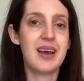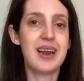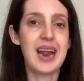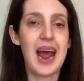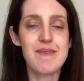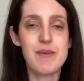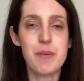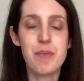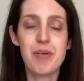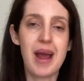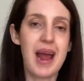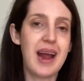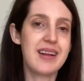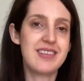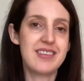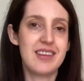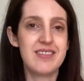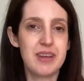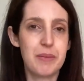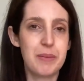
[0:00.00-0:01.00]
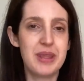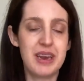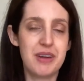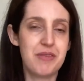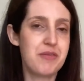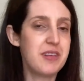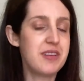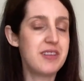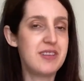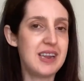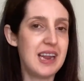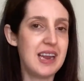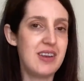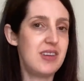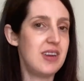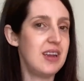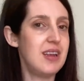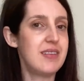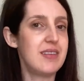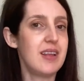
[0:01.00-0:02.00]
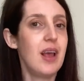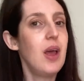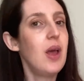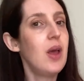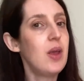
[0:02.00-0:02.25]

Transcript: I'd have a practice of some of the different stitches